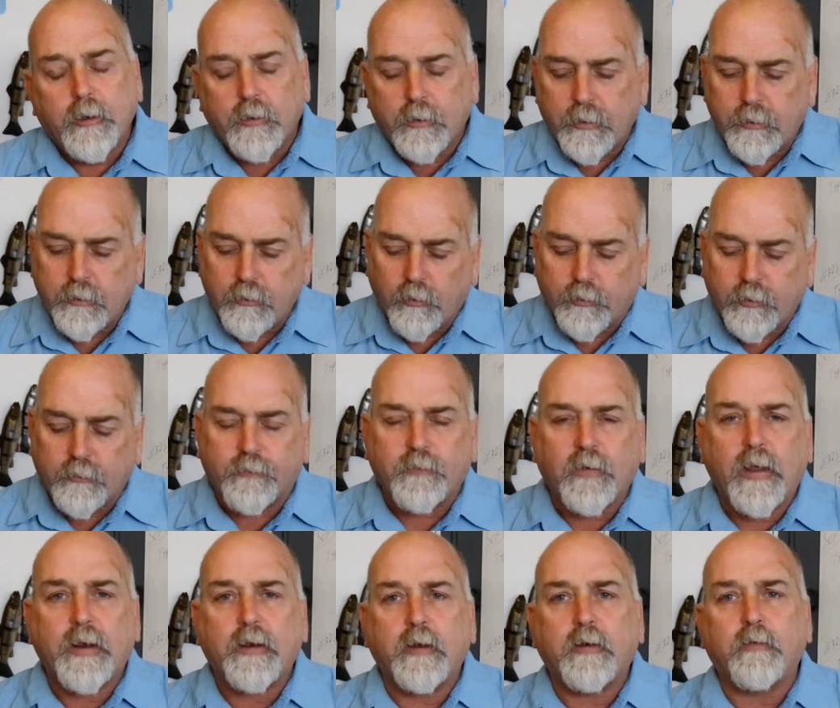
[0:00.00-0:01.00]
And you've got the
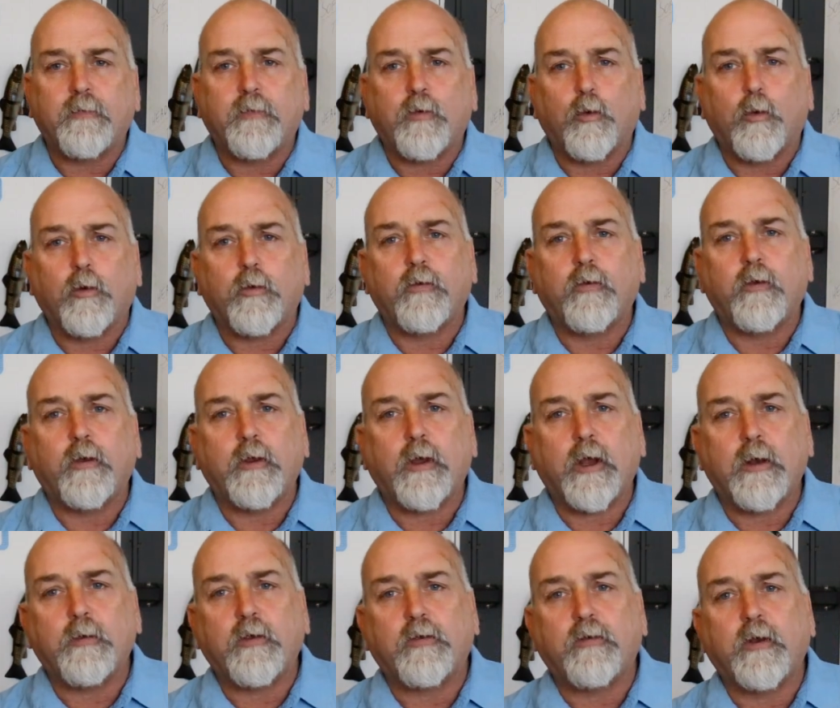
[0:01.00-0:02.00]
flathead, of course, that are
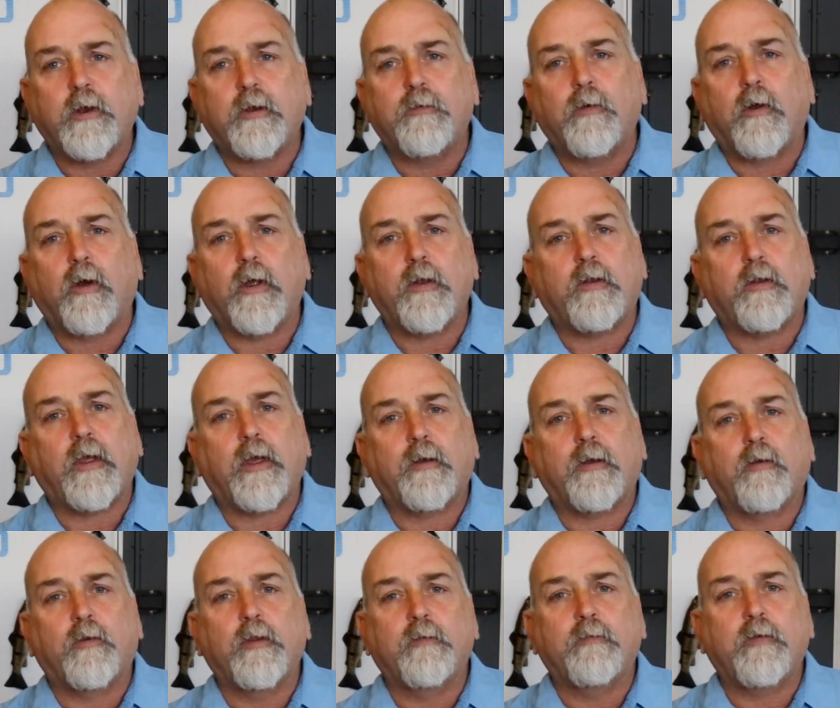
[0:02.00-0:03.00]
going to be sitting right down
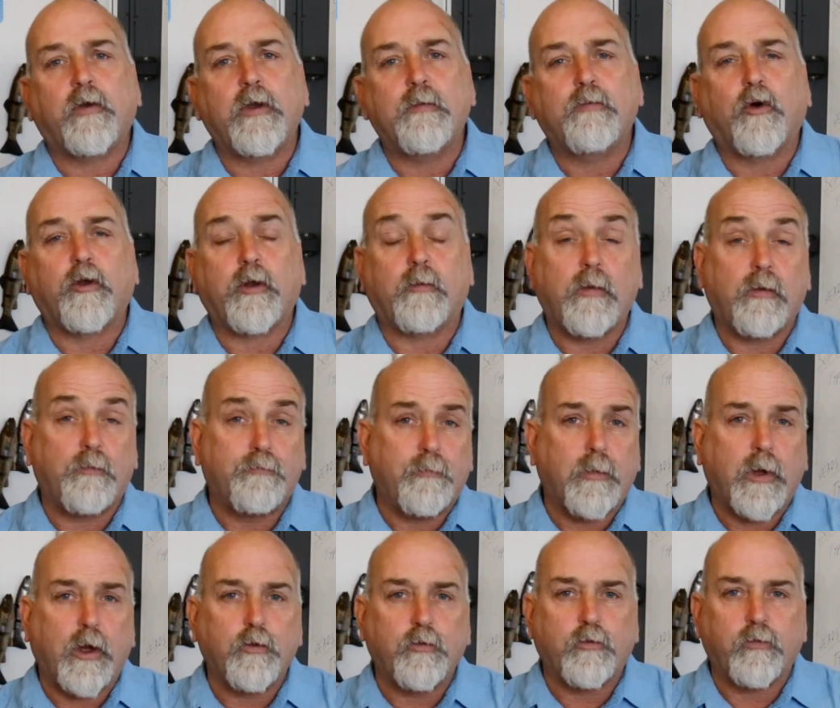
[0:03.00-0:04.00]
on the very bottom
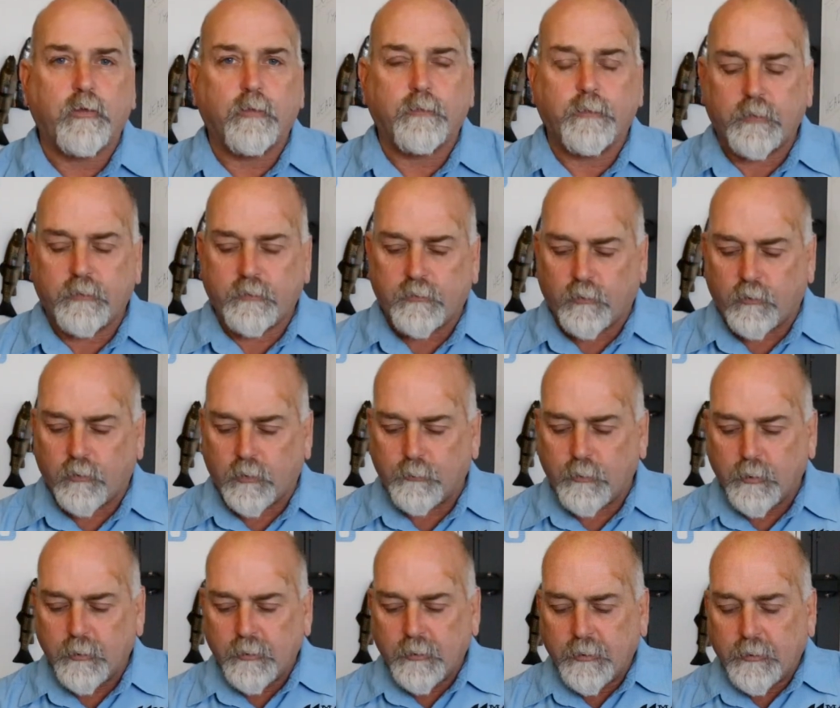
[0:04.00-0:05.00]
most of the
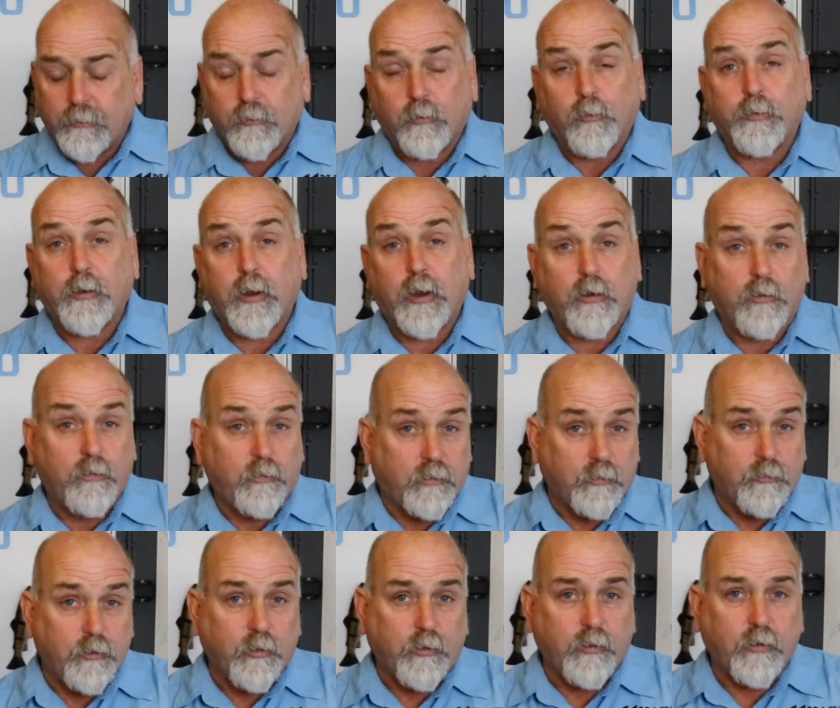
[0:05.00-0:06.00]
time. Although, to
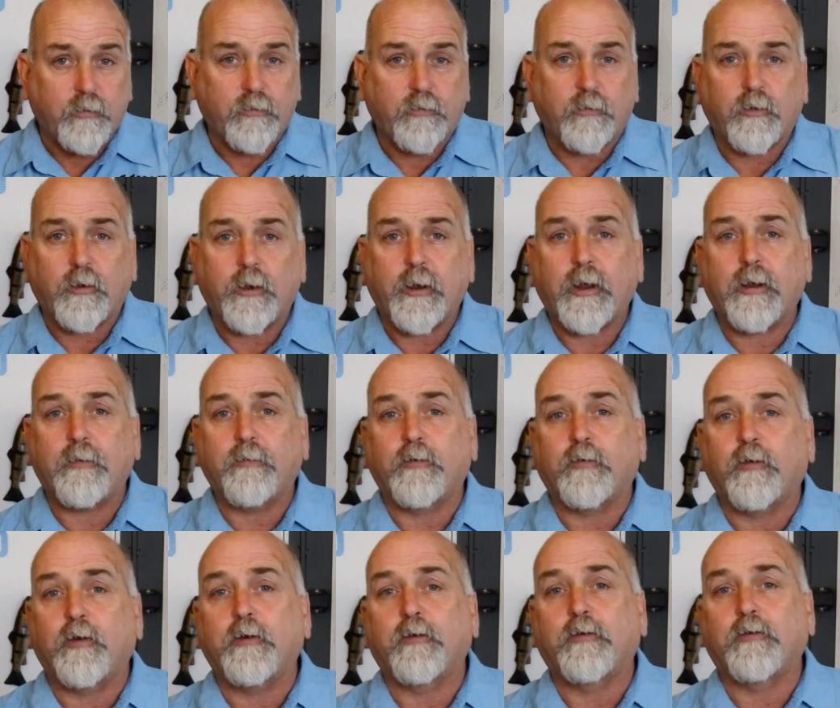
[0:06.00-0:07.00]
be honest, I have
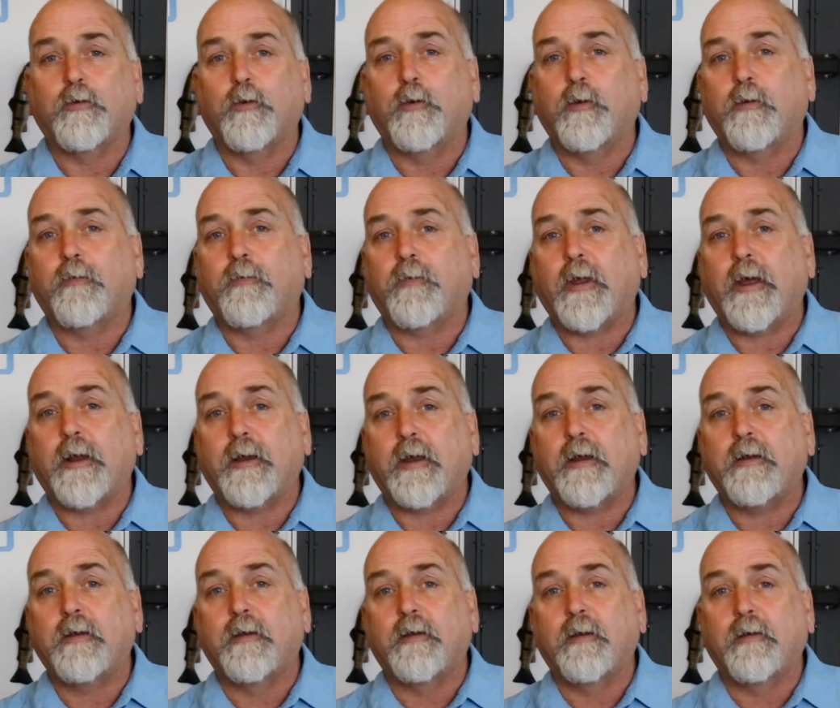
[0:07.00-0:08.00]
seen a school of
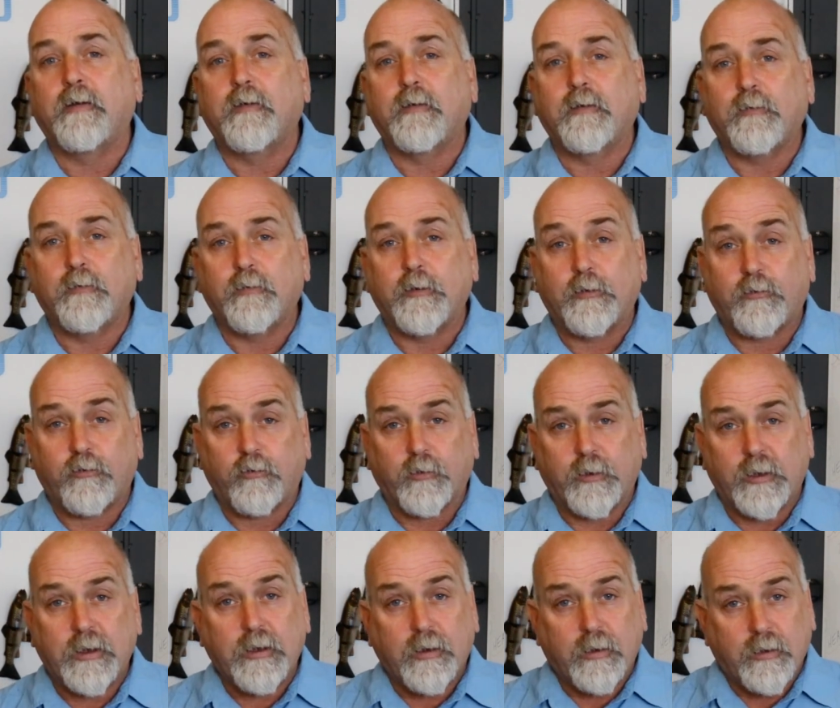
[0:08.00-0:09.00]
flathead
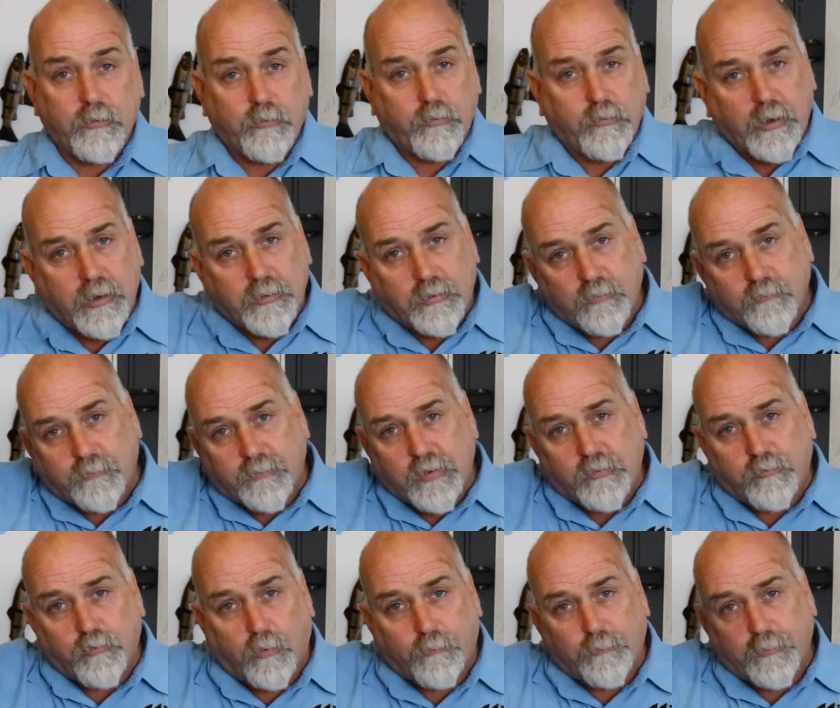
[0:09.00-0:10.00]
literally taking
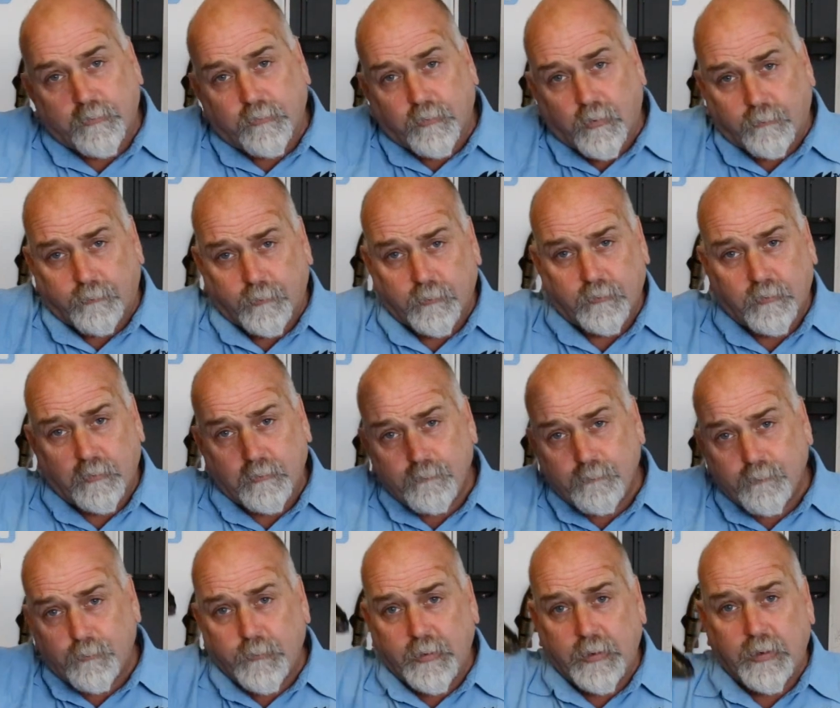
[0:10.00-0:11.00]
fish off the surface
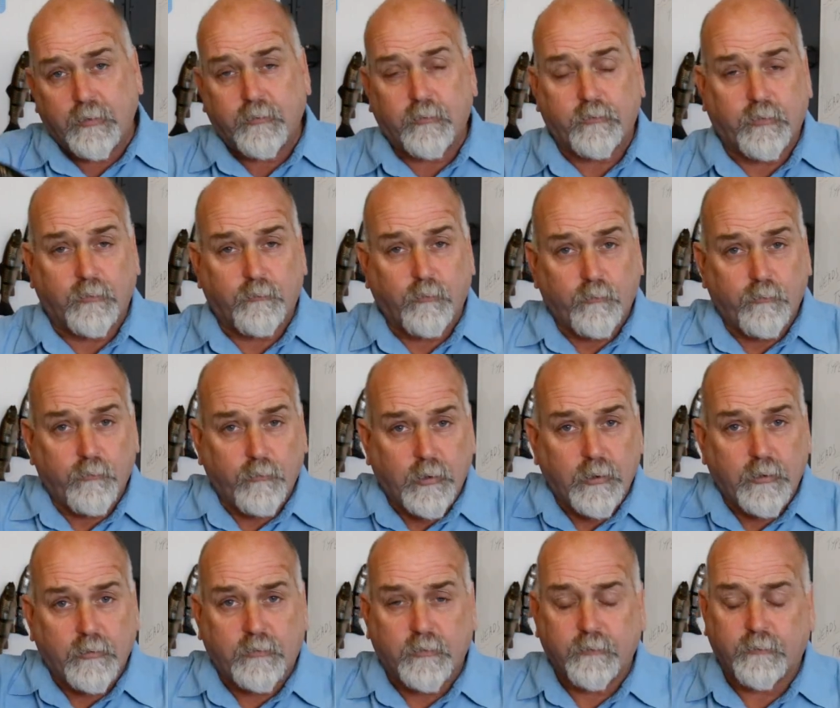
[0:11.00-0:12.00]
in some
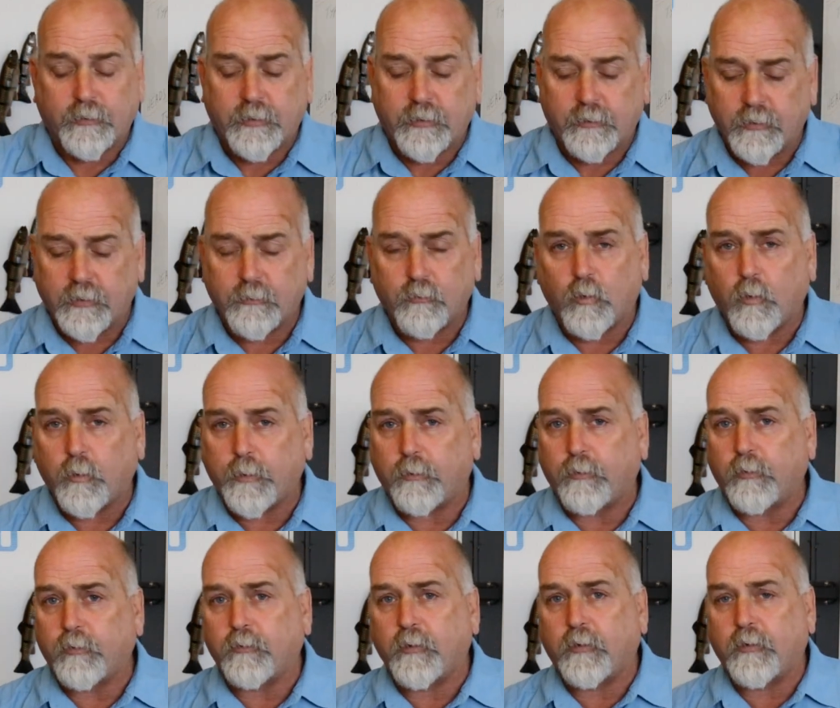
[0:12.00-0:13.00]
relatively deep water. It
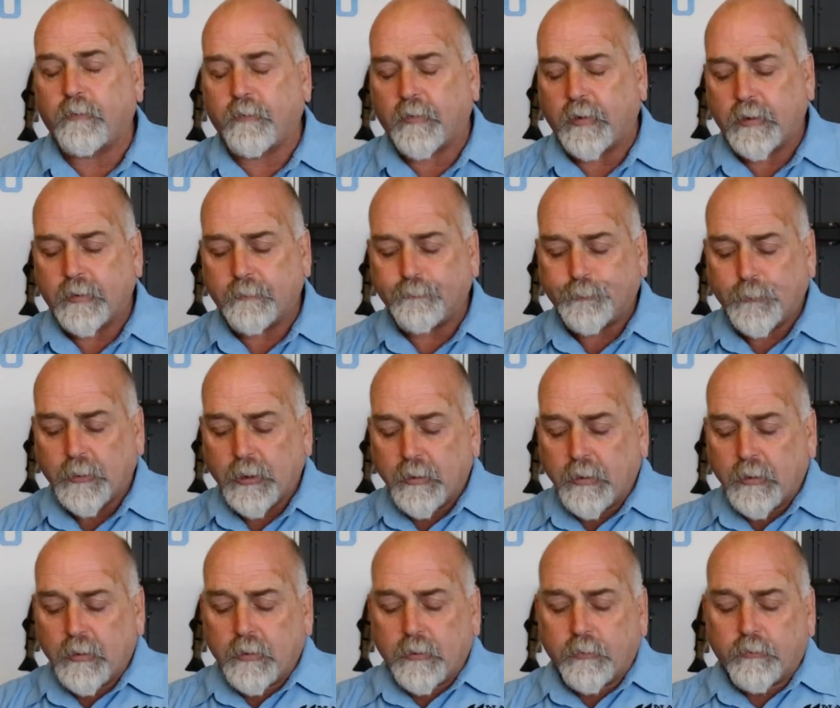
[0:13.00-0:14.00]
was very funny.
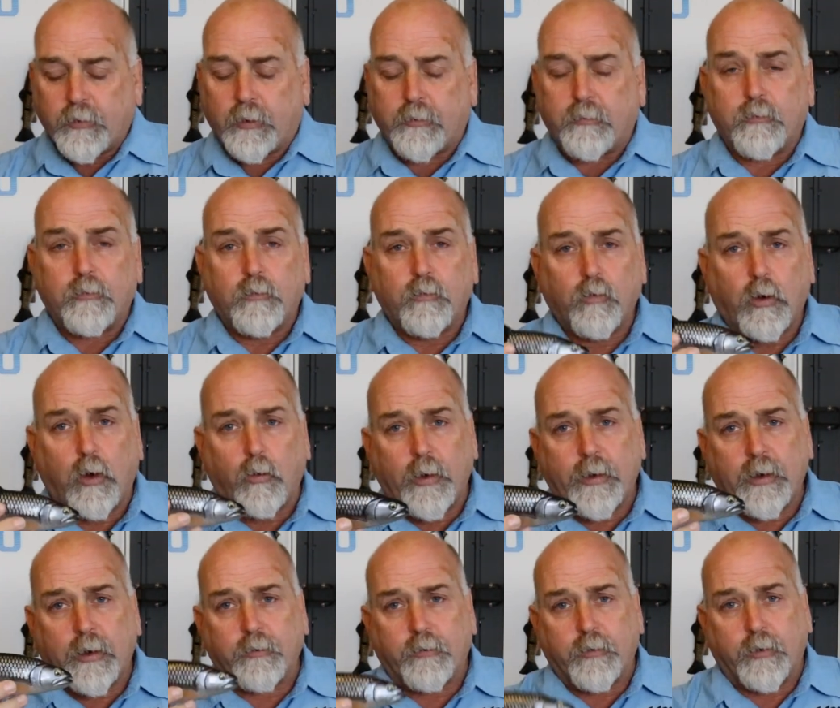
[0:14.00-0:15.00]
So what we're
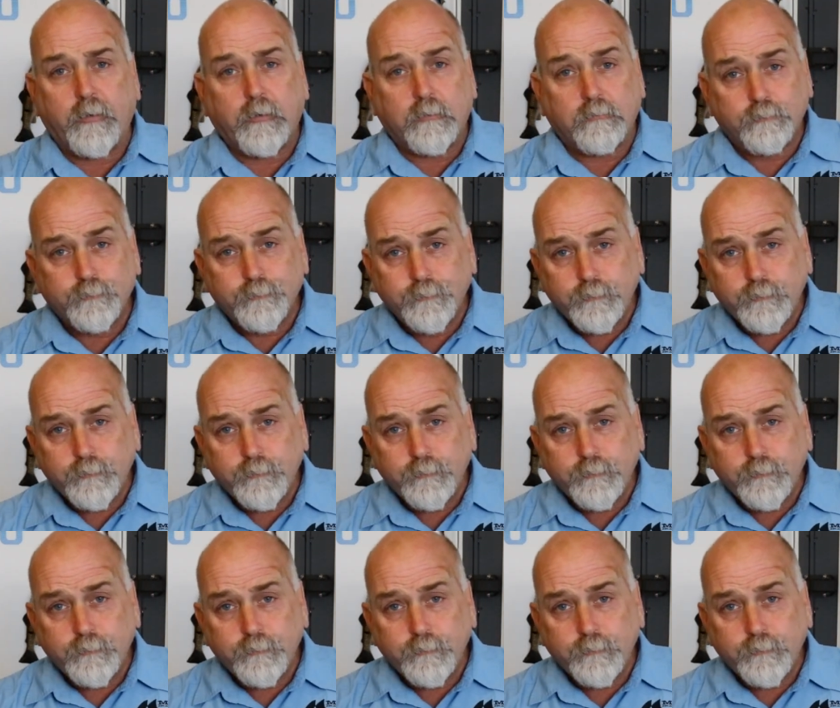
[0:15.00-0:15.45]
going to do